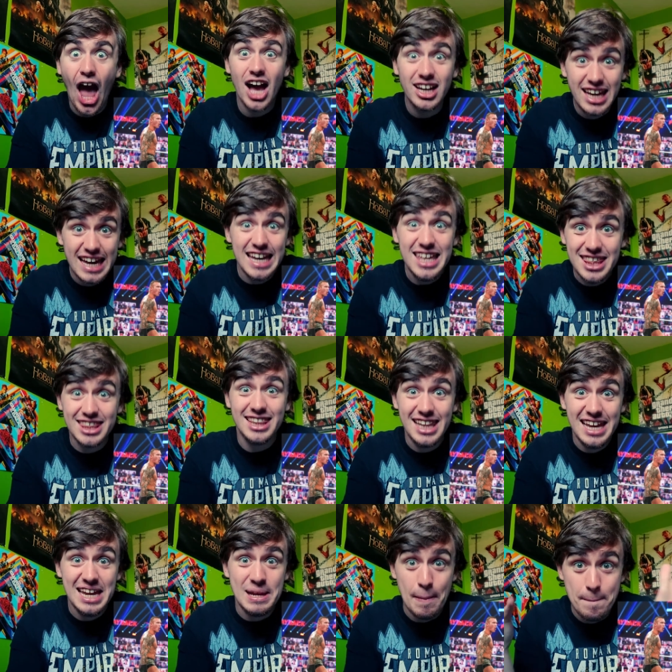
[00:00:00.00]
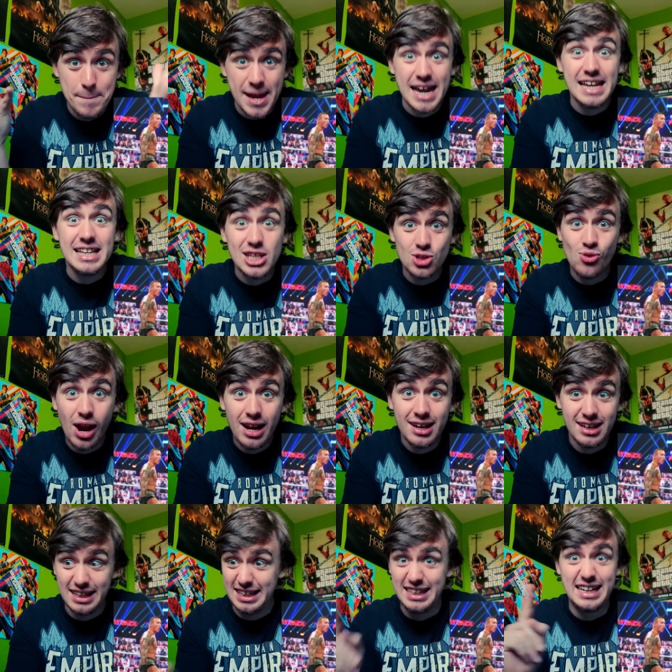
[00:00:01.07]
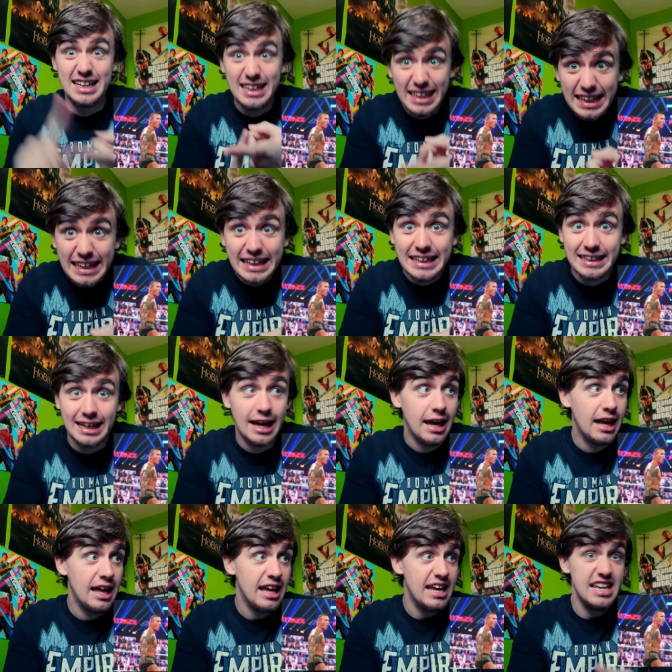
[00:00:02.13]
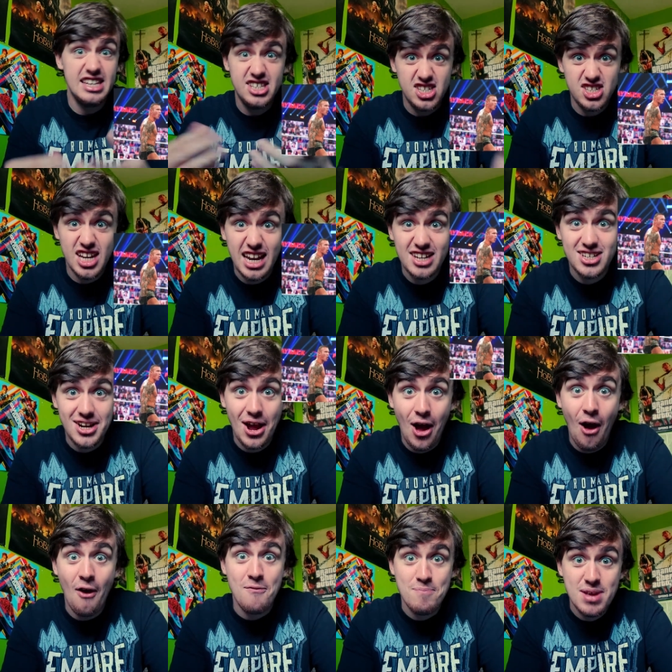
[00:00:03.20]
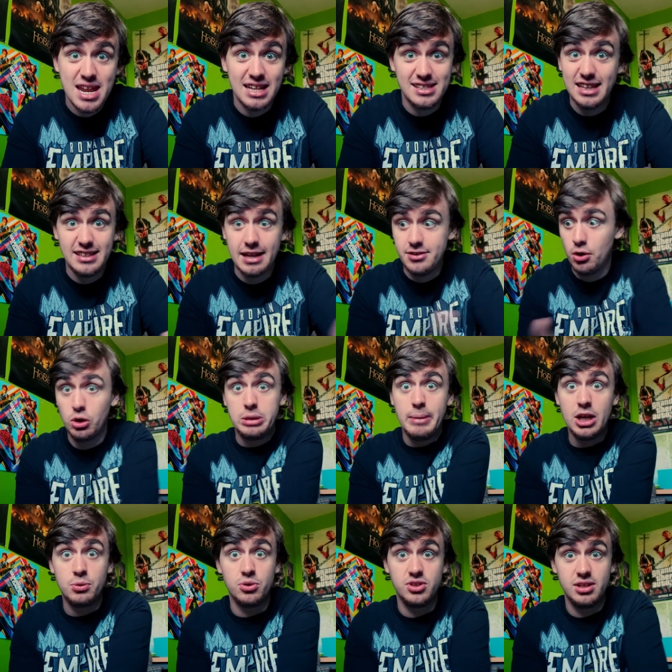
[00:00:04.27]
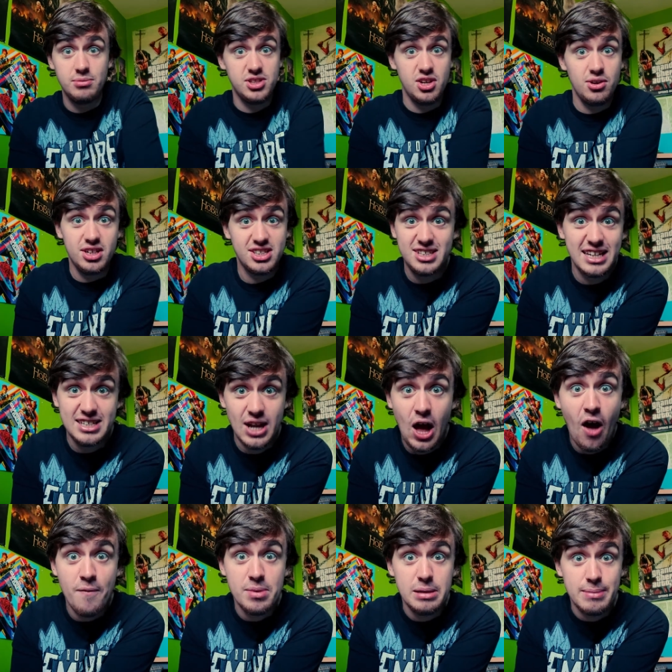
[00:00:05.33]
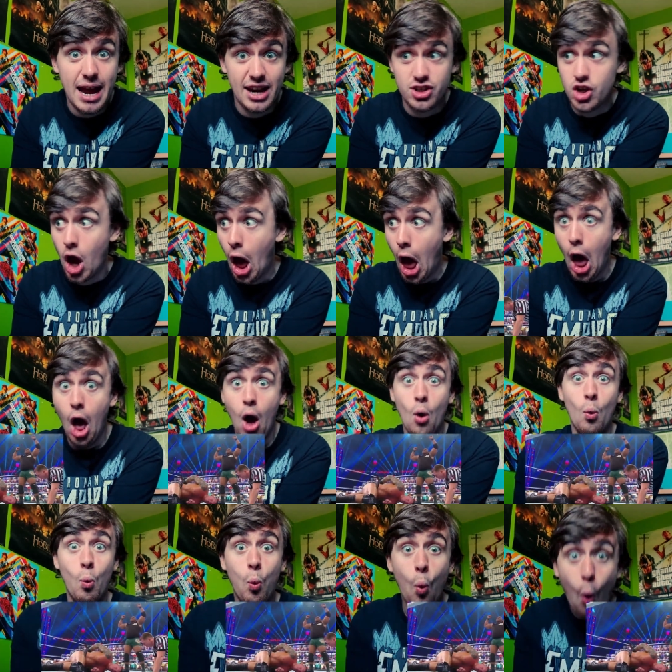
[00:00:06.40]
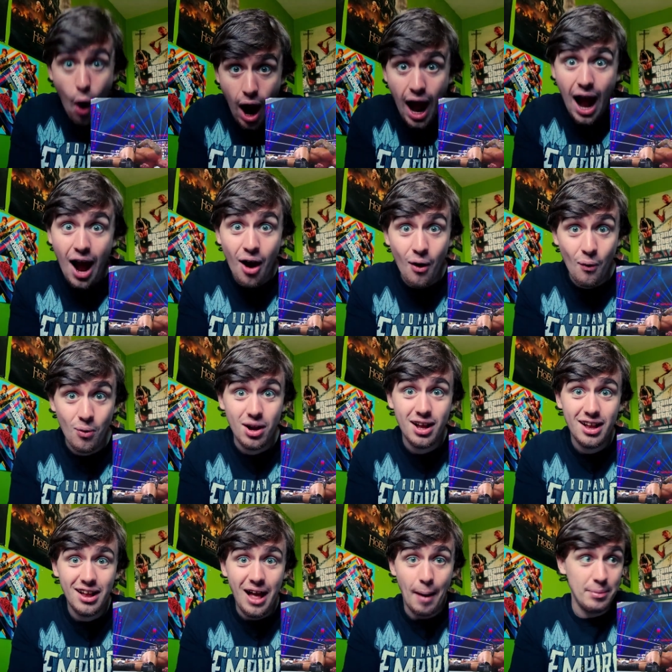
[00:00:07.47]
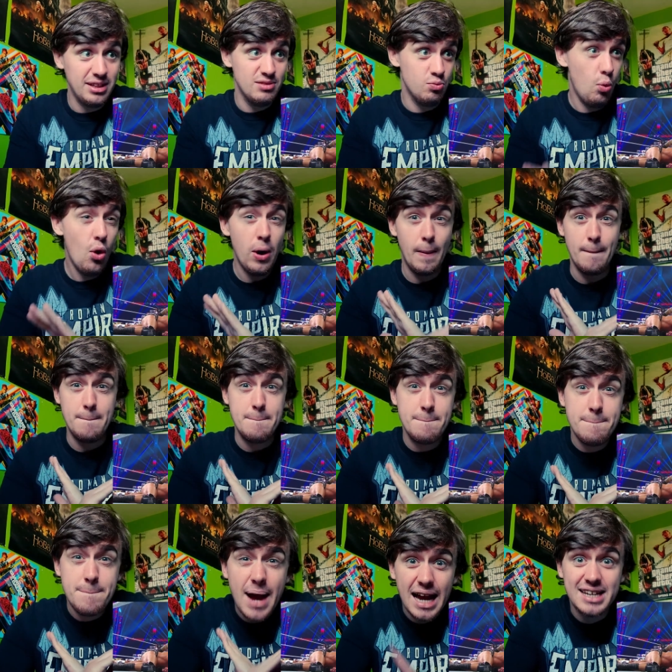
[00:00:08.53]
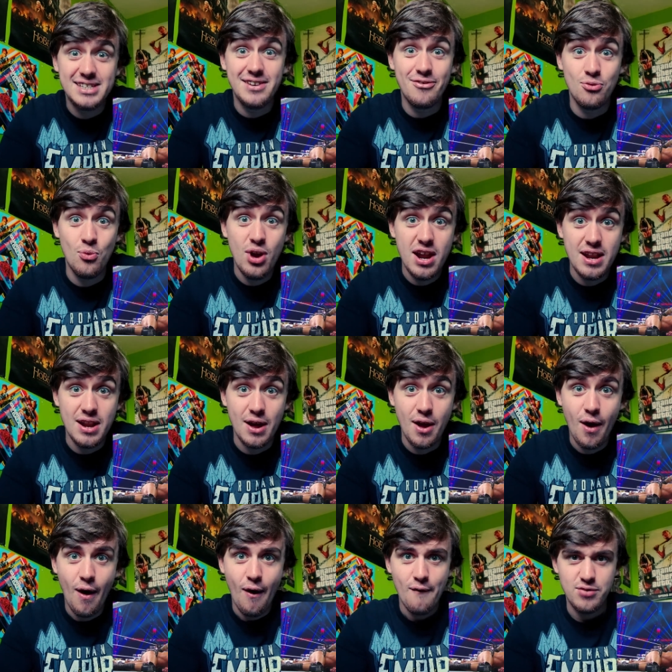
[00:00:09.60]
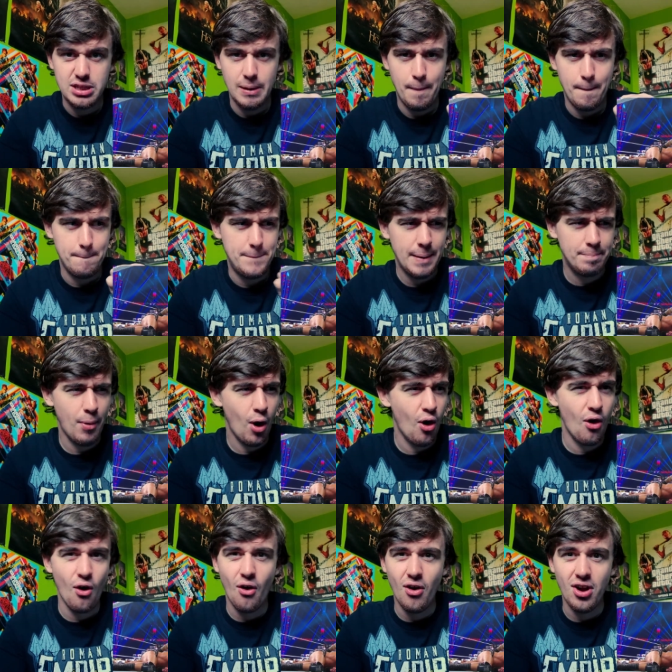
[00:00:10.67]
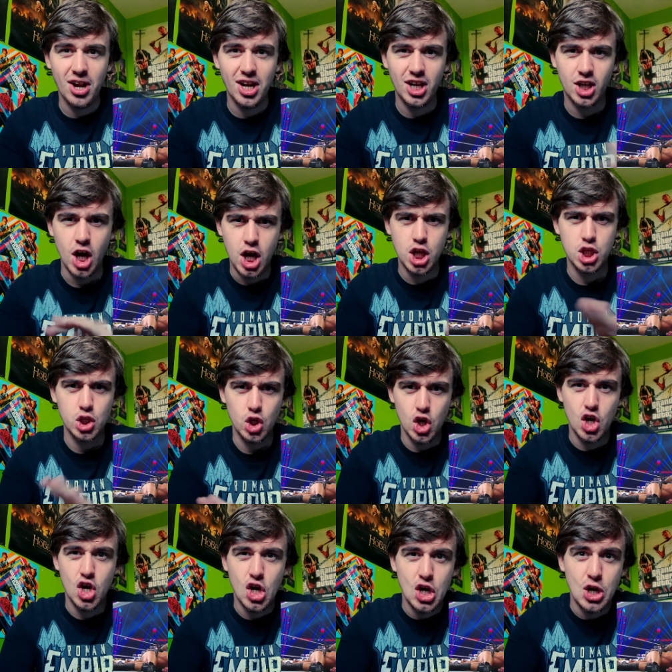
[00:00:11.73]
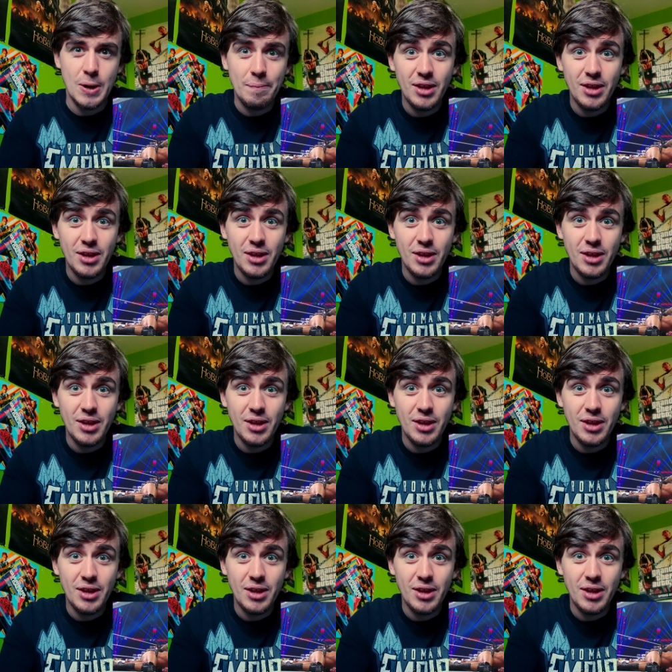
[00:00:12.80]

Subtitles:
Keith Lee pins Randy clean in 6.5 minutes. That's how long the match was. It was only a 6.5 minute match. Wow! I mean, what a massive win for the big boy, Keith Lee.